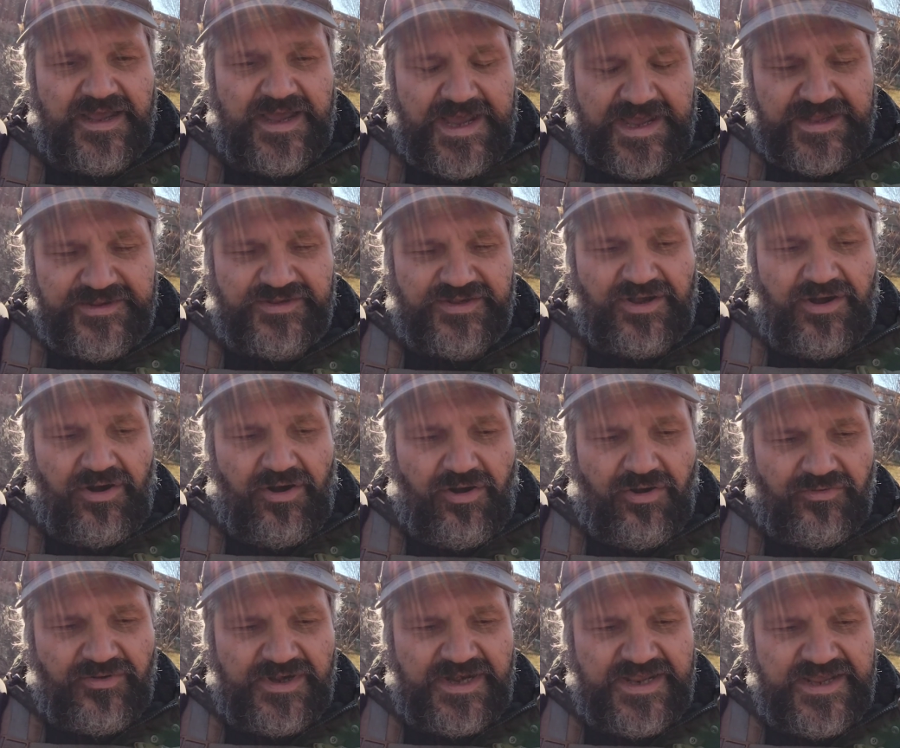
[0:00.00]
had
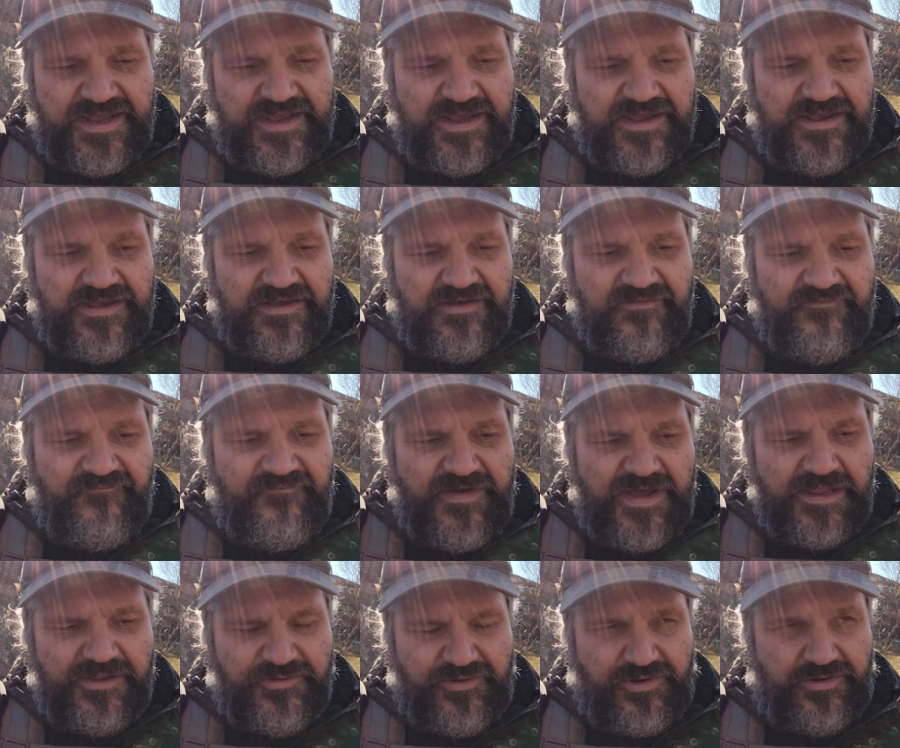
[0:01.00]
only
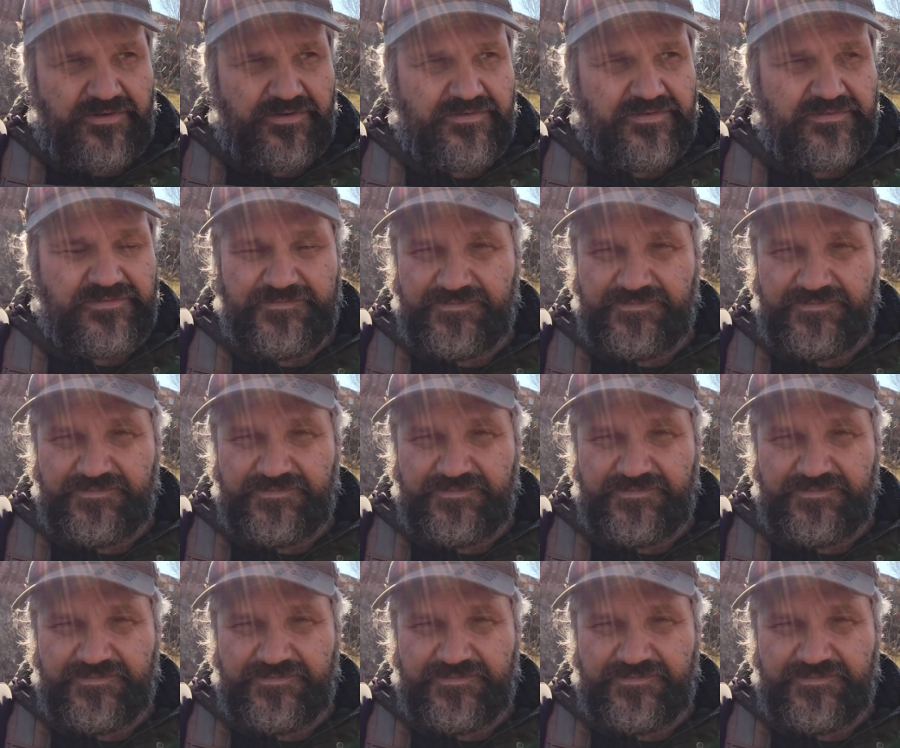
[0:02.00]
failure